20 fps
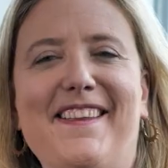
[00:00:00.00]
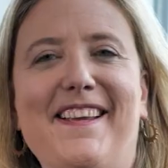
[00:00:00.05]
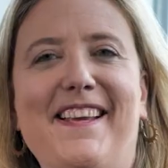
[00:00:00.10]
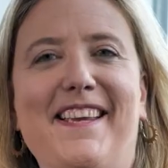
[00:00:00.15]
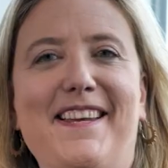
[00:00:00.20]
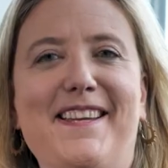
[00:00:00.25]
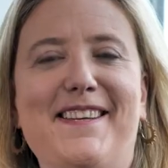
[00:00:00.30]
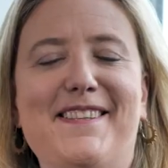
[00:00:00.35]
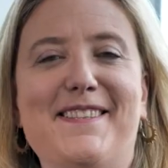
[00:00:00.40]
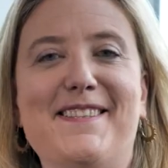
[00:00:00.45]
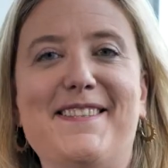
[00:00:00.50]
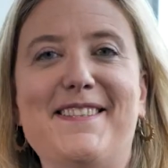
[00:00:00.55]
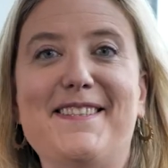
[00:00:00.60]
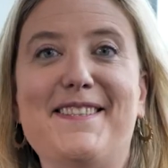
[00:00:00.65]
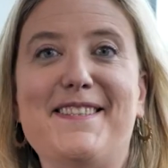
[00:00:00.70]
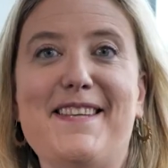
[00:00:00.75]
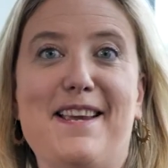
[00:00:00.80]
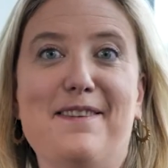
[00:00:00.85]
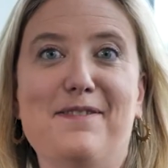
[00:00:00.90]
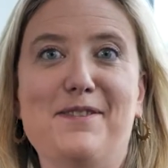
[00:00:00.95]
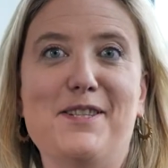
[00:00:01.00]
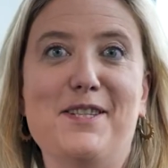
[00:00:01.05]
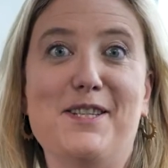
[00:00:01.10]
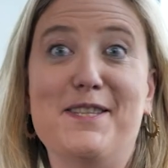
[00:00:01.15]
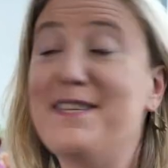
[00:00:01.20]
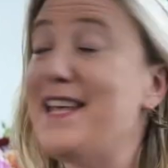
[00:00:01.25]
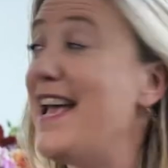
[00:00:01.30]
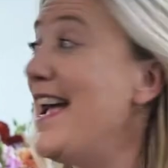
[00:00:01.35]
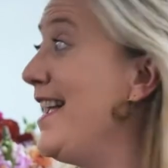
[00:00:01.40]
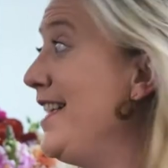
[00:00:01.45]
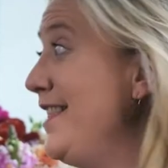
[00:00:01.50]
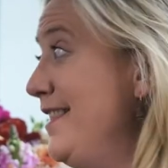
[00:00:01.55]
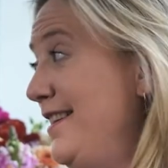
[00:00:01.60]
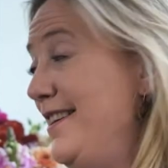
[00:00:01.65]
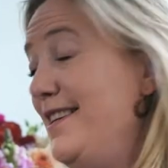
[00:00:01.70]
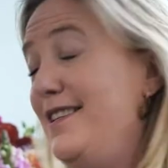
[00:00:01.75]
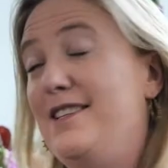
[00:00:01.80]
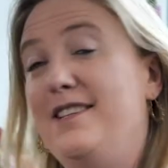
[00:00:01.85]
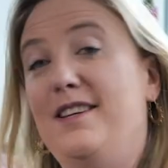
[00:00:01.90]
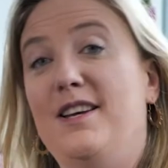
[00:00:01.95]
think it is safe to say
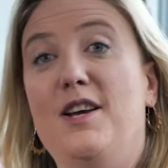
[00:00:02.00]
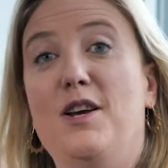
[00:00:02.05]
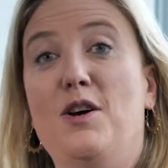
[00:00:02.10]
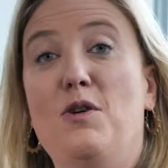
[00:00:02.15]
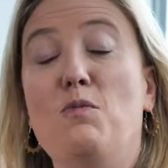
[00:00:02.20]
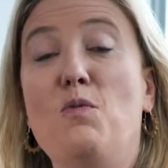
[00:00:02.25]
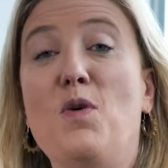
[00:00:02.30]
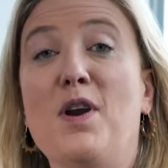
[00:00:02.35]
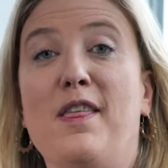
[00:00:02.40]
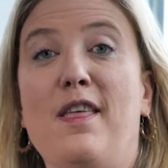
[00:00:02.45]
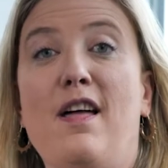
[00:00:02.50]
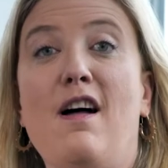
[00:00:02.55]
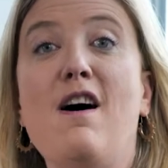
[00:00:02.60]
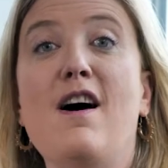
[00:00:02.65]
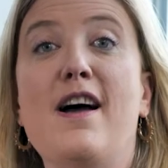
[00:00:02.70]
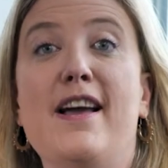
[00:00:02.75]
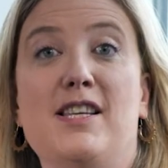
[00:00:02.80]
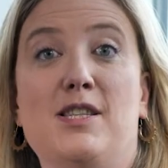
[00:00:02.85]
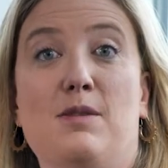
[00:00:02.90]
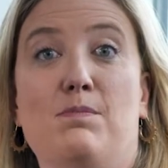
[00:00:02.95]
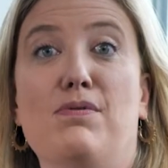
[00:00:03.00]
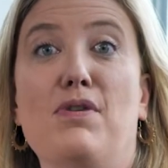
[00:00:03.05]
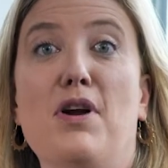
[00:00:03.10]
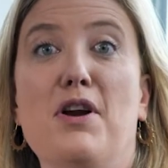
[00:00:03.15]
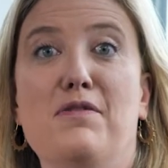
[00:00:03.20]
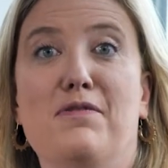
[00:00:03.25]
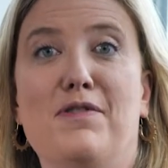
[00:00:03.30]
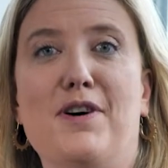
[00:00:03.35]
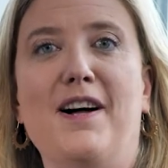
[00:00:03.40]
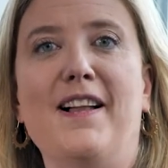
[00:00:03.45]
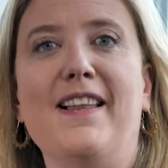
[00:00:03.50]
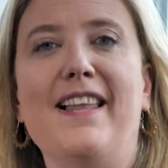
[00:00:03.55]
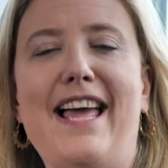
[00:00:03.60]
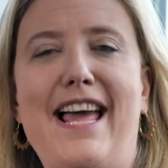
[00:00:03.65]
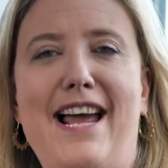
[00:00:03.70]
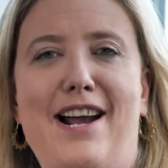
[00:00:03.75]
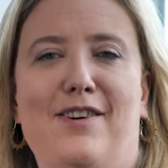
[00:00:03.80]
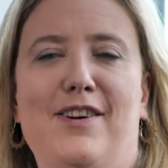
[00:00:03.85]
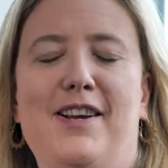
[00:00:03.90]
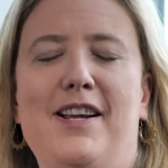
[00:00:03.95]
that one of the highest profile
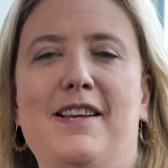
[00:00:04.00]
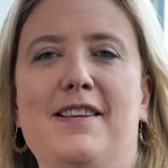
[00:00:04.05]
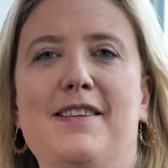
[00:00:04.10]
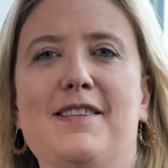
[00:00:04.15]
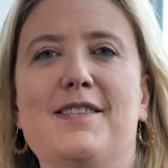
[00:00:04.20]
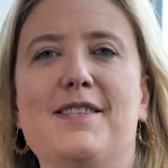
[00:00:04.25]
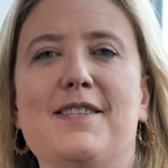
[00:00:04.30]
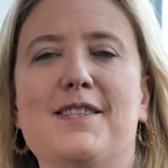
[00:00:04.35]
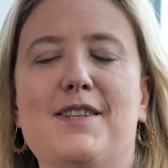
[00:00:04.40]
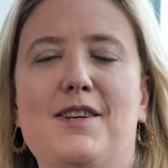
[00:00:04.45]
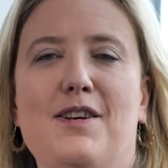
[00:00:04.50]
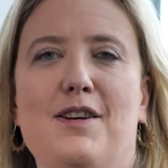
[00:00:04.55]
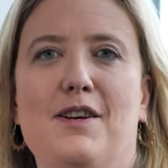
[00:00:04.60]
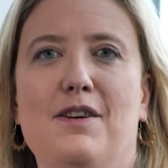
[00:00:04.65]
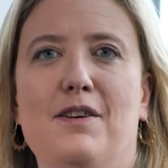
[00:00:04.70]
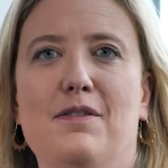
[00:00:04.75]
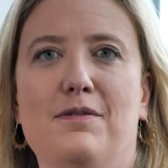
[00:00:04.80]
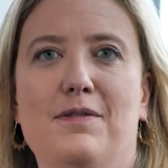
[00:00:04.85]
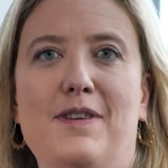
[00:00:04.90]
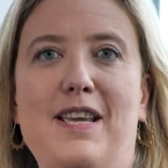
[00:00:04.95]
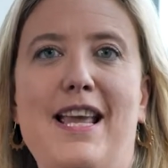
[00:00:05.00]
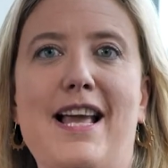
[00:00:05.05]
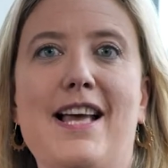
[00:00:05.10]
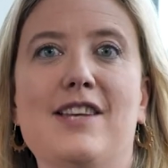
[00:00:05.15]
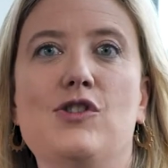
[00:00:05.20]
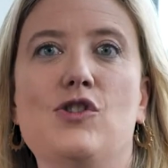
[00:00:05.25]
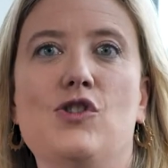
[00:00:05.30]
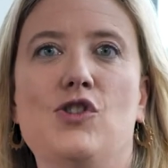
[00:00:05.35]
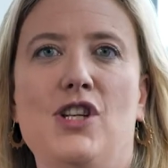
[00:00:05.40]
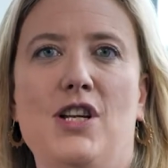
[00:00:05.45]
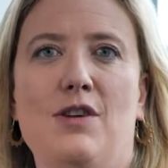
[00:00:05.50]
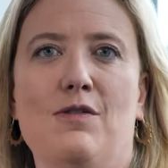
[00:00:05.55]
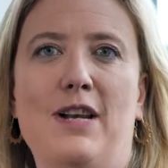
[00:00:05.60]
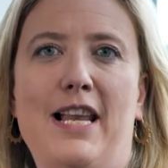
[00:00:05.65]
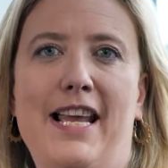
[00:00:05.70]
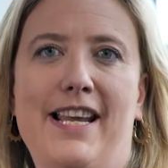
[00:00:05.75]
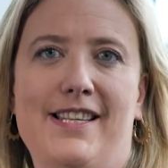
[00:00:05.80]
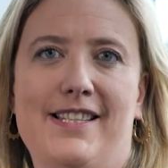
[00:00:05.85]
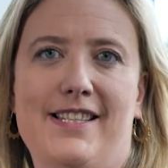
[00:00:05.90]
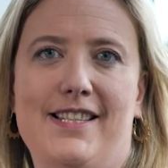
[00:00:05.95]
areas of
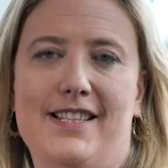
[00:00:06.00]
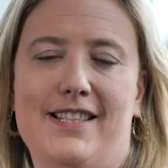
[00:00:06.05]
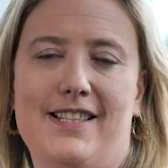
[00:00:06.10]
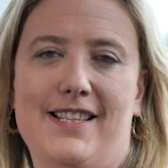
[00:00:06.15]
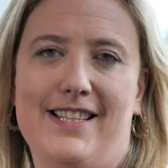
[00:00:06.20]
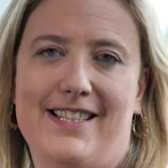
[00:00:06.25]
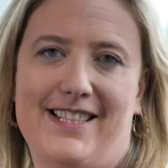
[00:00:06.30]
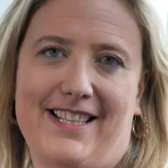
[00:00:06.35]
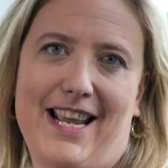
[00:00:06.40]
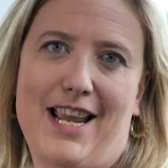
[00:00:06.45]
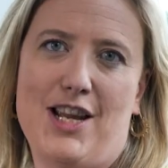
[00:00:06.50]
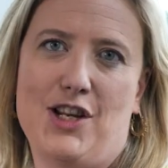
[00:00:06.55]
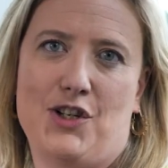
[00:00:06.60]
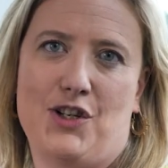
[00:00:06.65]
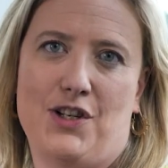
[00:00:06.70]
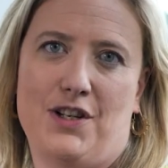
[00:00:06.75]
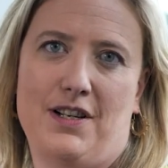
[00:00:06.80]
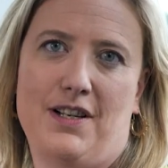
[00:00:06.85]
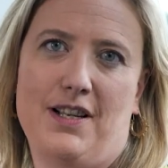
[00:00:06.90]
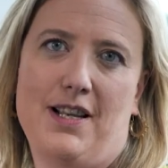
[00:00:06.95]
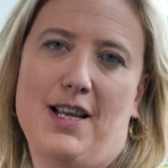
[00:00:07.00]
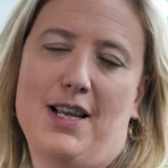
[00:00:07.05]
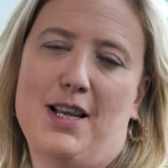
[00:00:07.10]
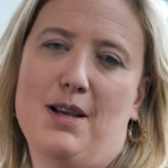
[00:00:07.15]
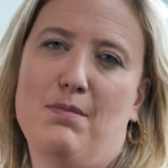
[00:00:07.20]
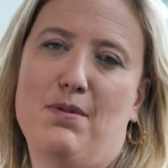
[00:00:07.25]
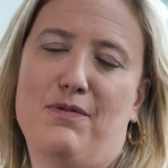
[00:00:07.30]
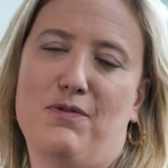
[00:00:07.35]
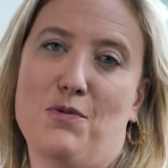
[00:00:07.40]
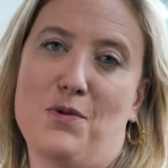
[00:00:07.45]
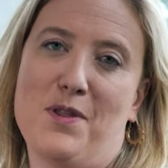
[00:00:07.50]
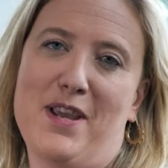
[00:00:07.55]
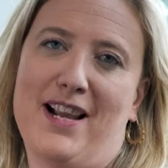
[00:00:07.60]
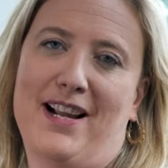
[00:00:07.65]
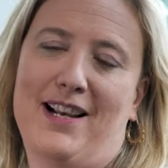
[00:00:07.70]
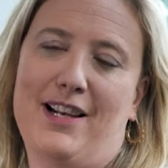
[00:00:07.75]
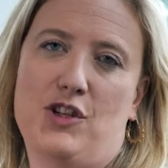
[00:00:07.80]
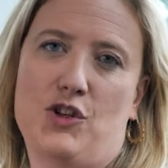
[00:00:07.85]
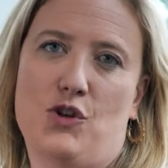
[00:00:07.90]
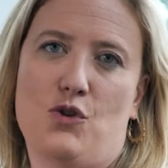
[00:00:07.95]
ESG-related litigation before the
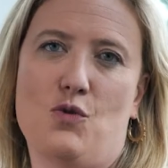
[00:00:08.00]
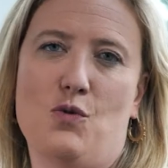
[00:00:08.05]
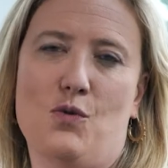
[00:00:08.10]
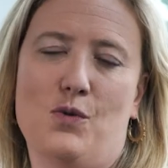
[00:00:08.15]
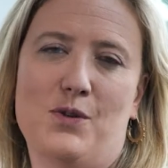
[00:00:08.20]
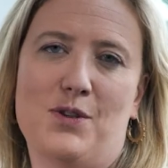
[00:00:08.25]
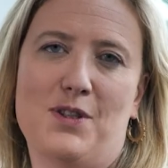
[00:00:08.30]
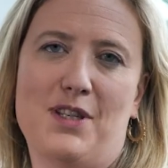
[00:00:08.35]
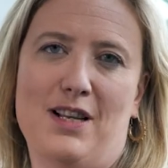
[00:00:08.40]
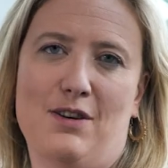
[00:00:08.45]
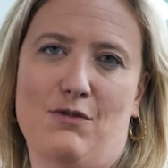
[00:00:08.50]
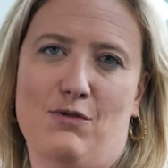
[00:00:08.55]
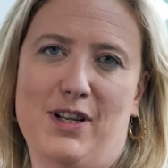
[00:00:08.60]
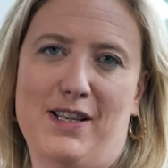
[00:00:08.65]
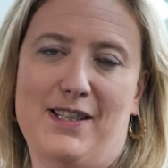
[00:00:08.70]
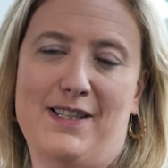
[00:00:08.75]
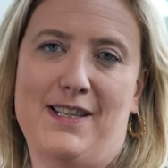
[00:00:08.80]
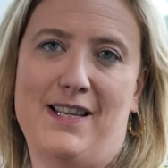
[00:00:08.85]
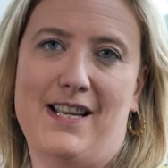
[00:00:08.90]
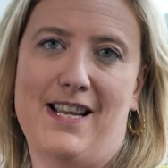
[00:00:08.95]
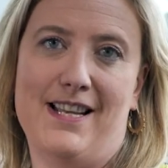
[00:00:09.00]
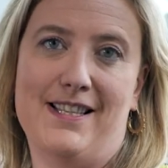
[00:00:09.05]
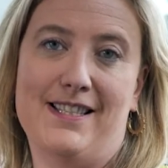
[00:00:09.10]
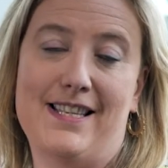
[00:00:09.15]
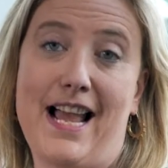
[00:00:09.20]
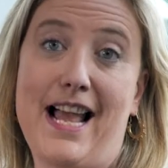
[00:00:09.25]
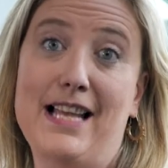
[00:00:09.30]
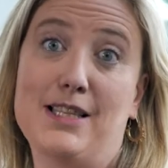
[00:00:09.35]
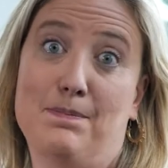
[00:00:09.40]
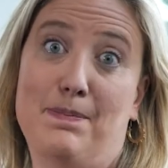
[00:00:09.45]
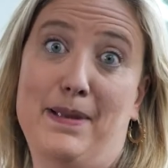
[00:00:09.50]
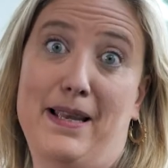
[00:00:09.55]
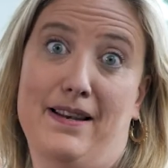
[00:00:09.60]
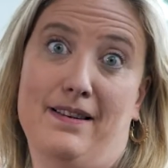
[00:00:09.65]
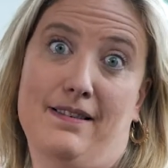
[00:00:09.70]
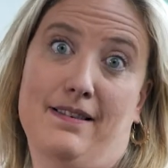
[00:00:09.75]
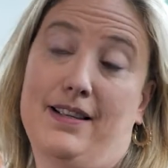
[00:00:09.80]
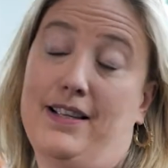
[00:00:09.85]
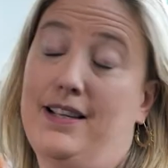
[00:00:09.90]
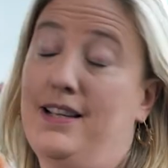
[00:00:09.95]
English courts in recent years has
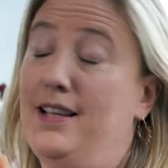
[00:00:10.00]
been